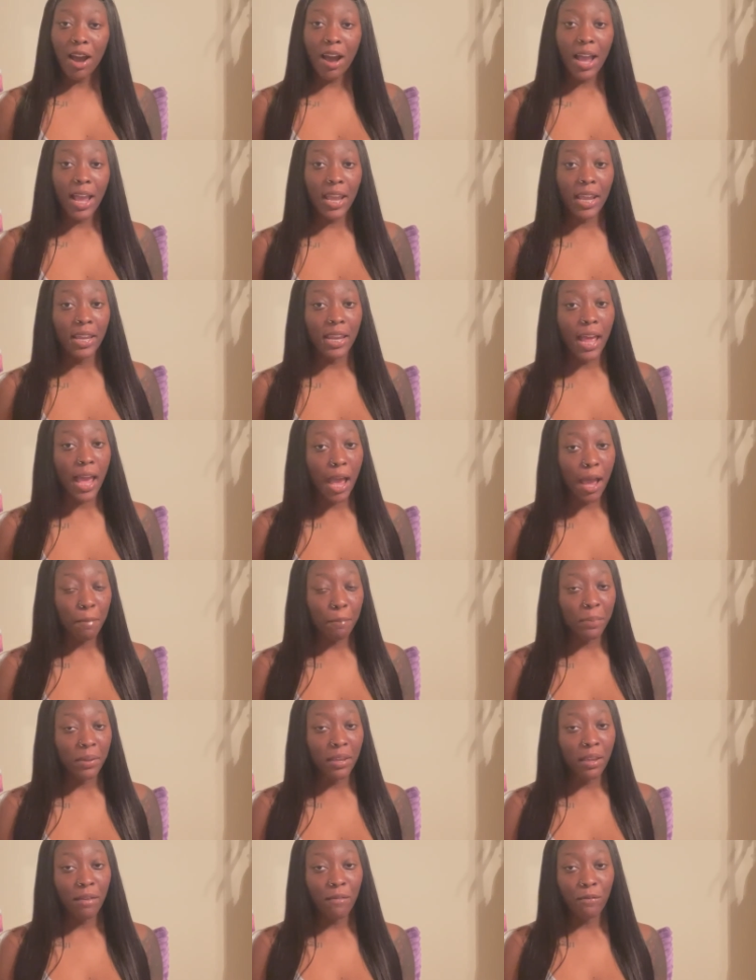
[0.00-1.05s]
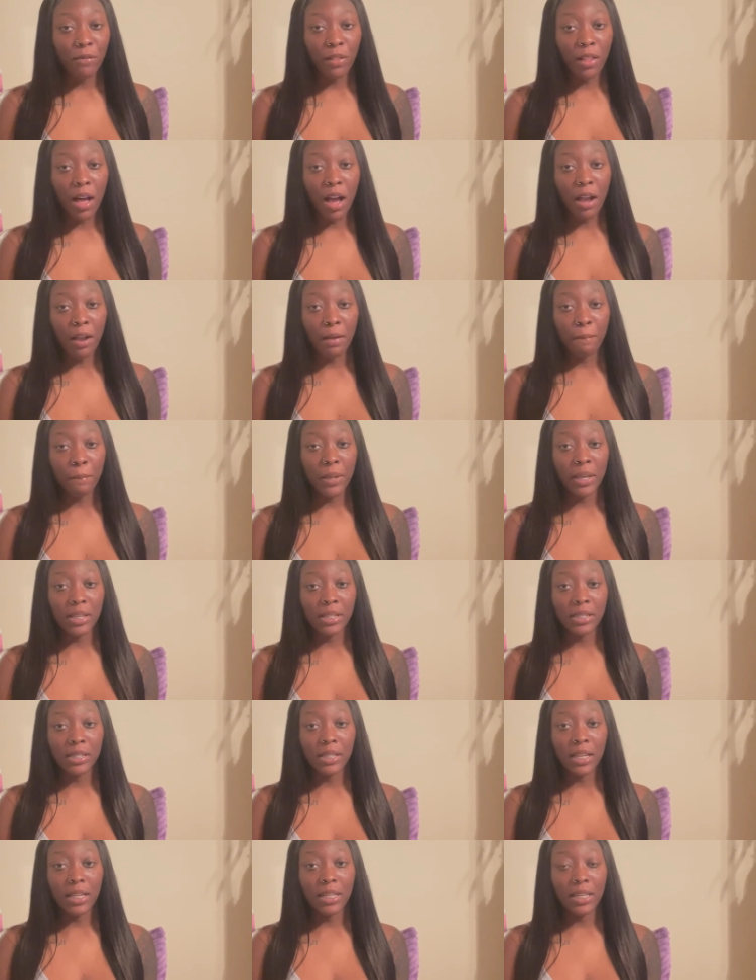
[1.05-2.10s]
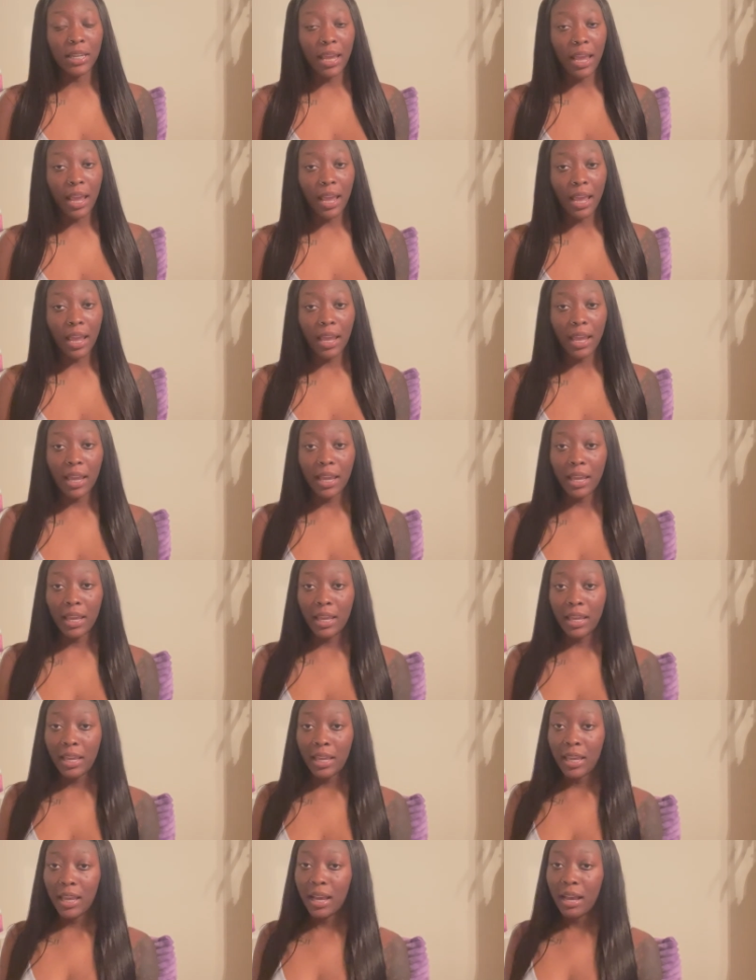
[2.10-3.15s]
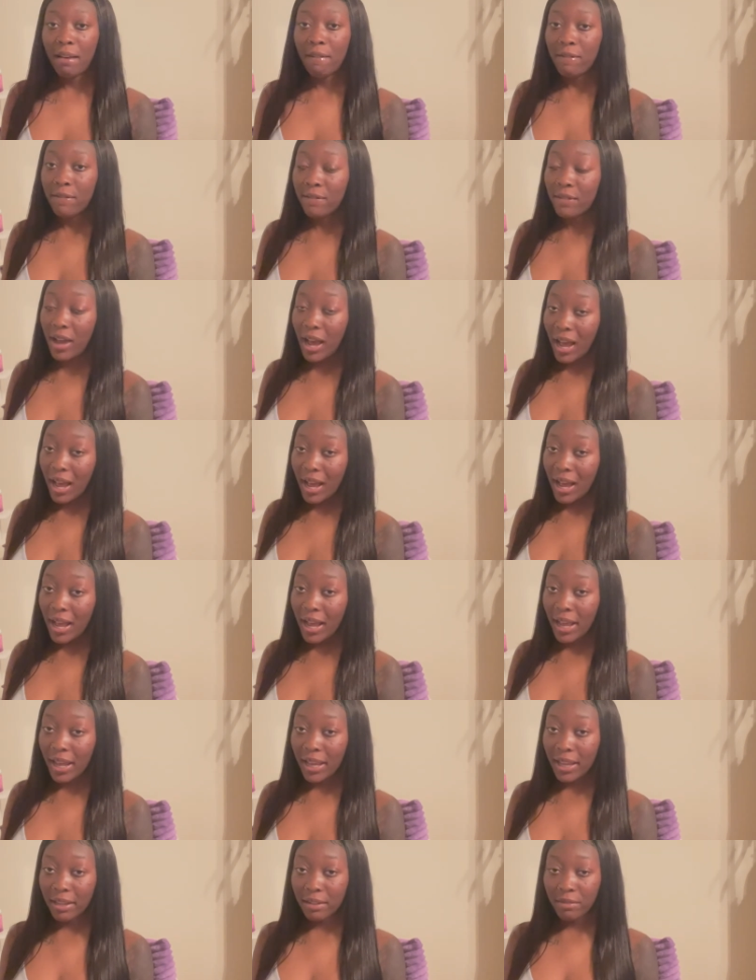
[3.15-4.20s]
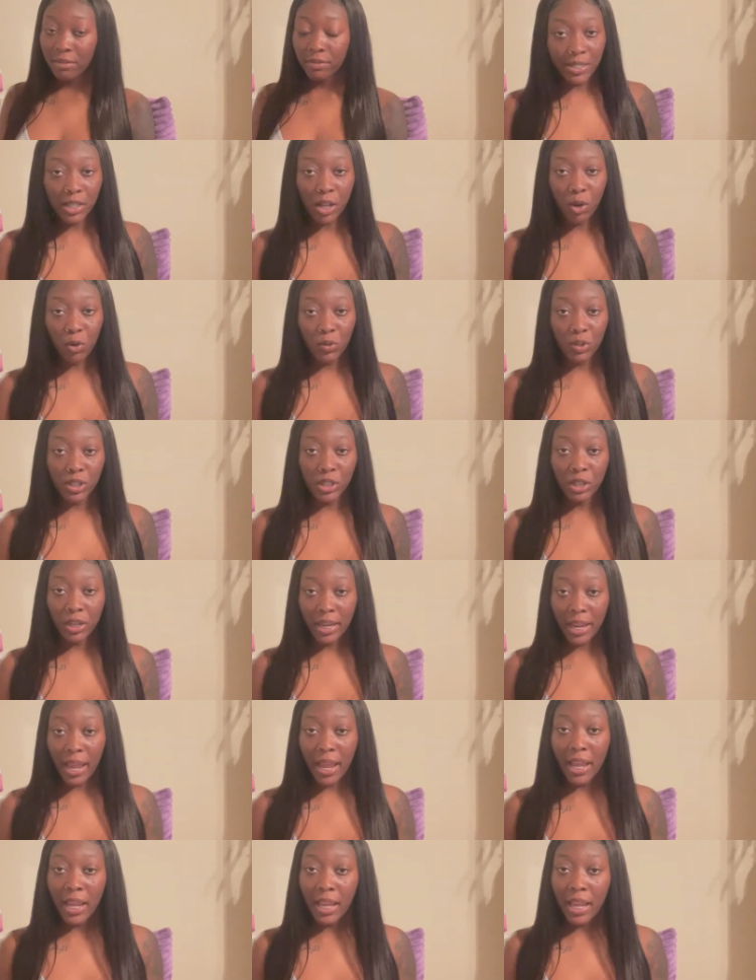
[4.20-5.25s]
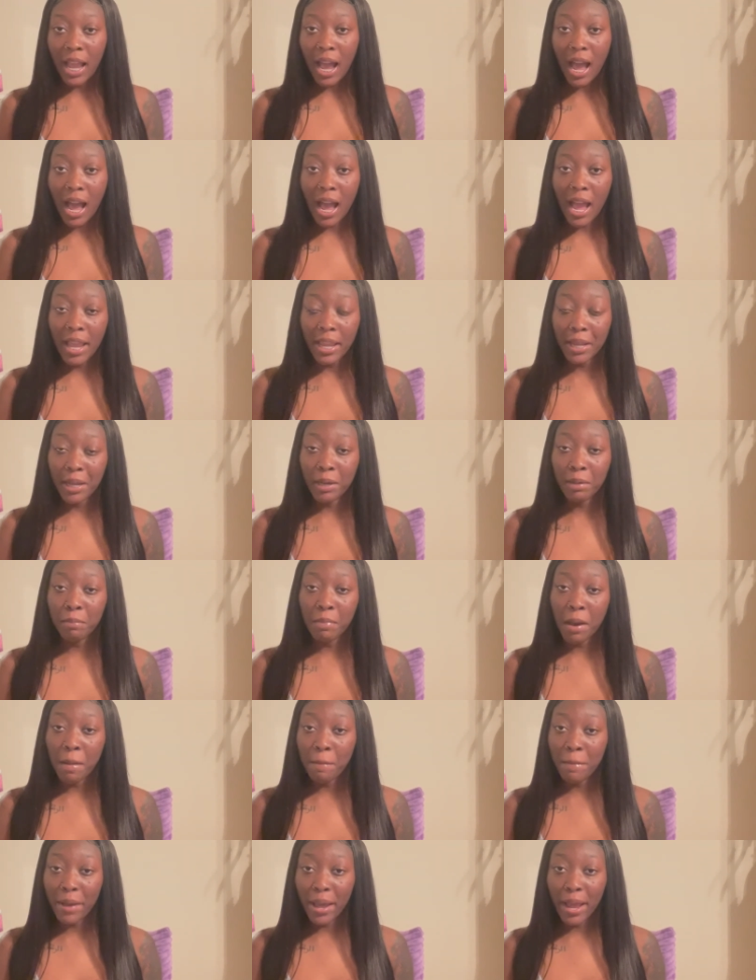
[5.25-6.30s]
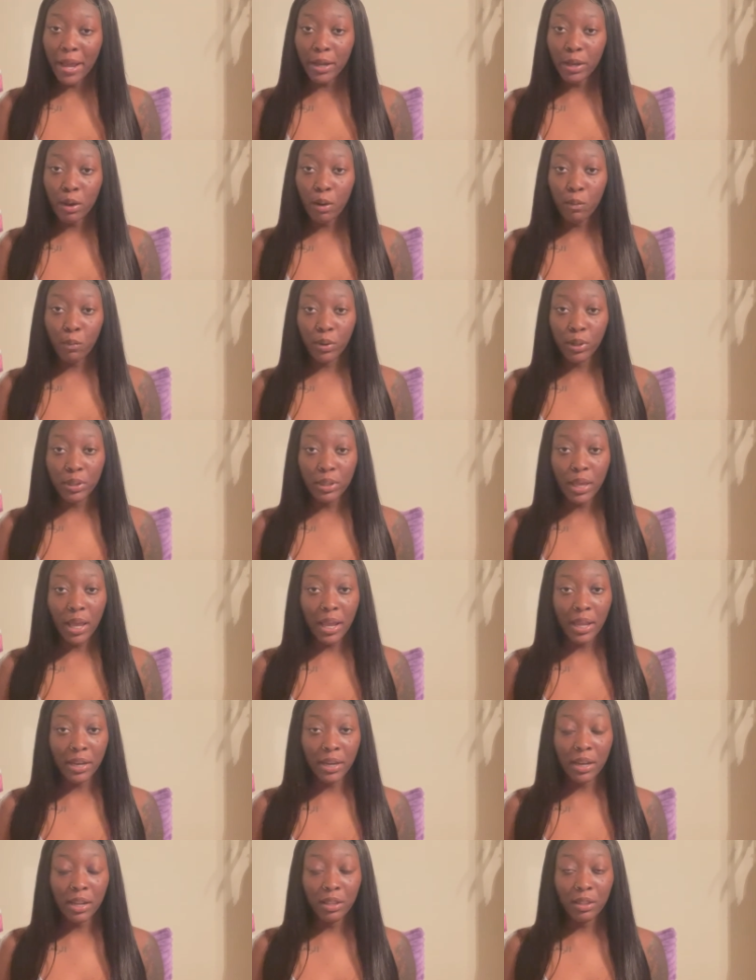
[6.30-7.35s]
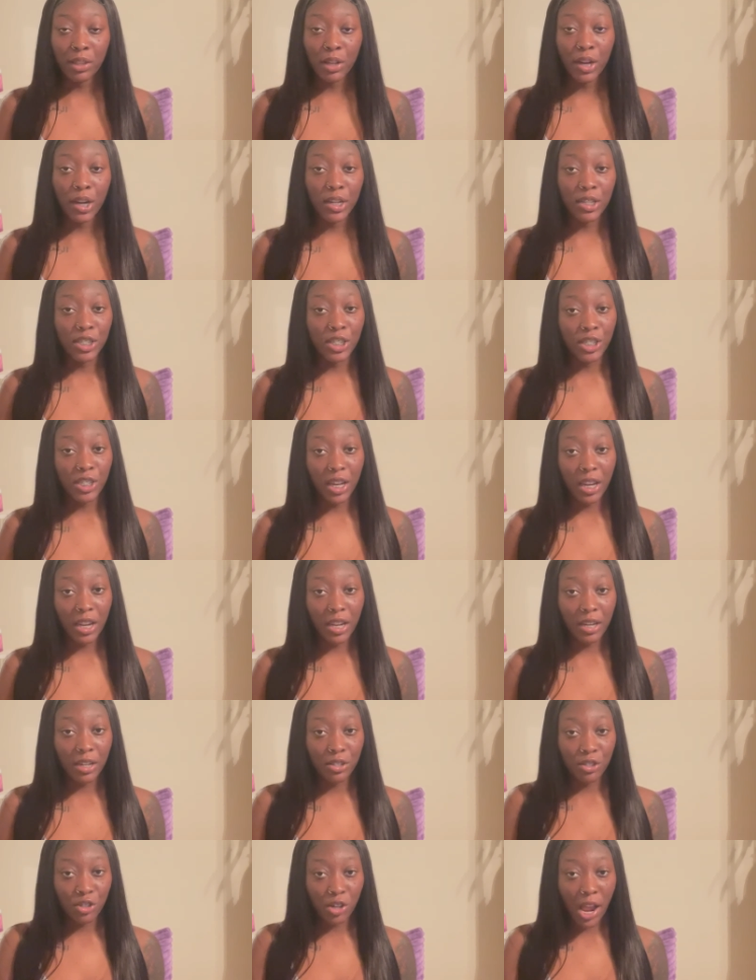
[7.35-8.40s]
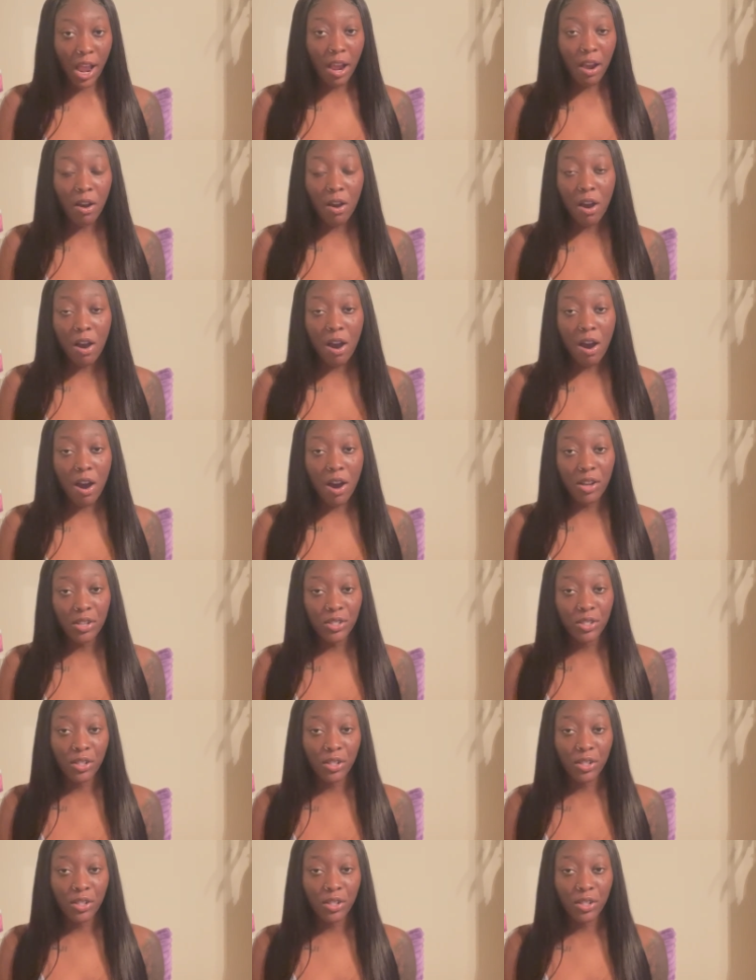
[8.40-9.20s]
And happy Vlogmas day five. So today I am back with another Shein try on haul.